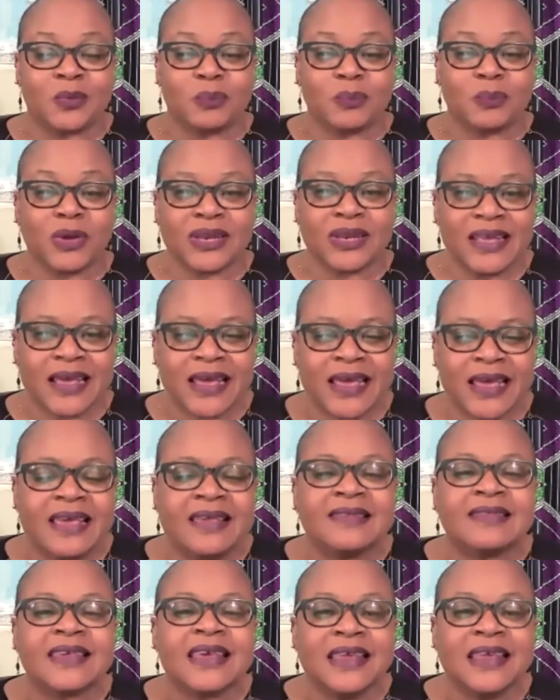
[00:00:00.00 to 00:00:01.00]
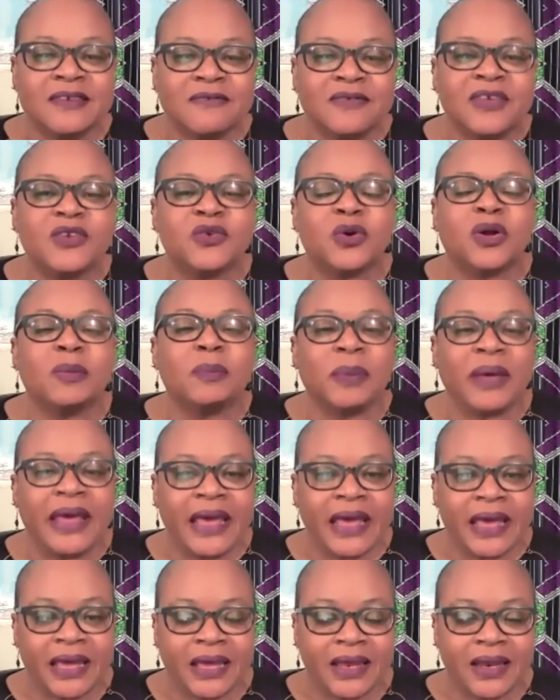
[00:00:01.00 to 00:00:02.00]
But his individual
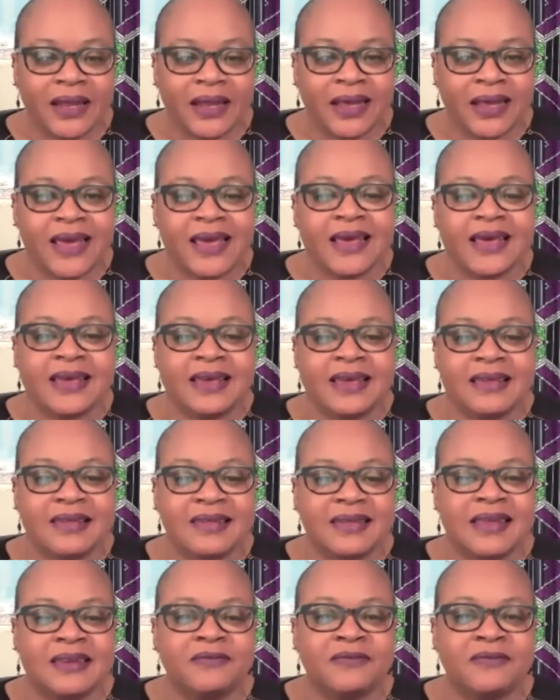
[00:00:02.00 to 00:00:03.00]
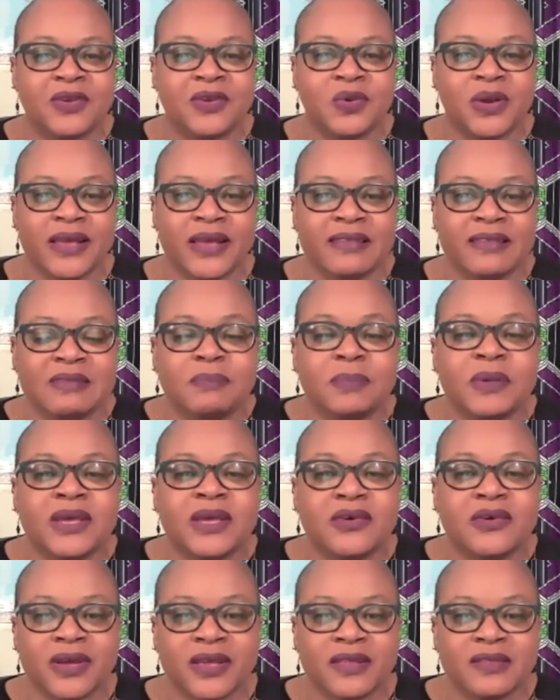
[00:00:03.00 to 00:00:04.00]
pain, his individual
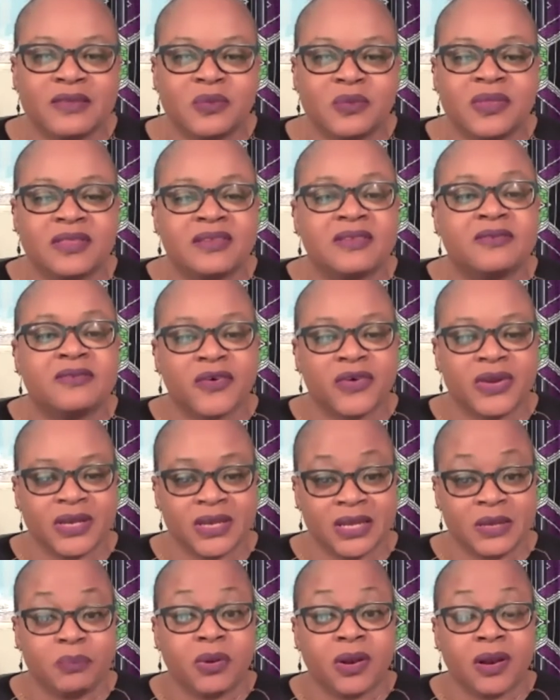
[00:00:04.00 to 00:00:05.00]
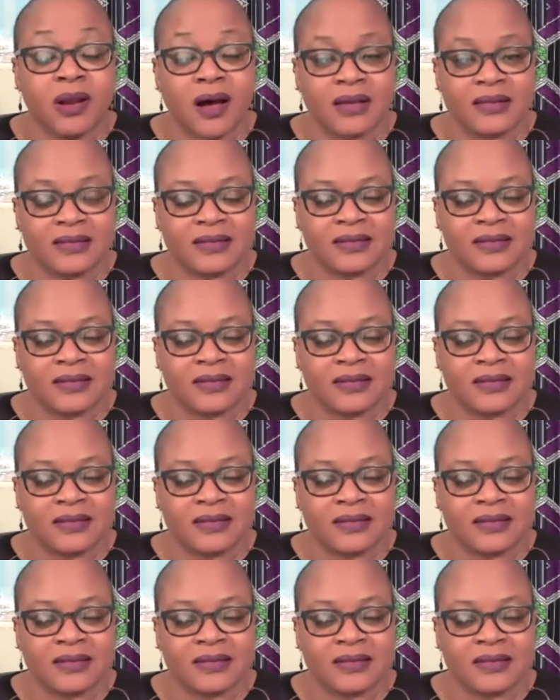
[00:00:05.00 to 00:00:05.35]
experience with this very deep loss.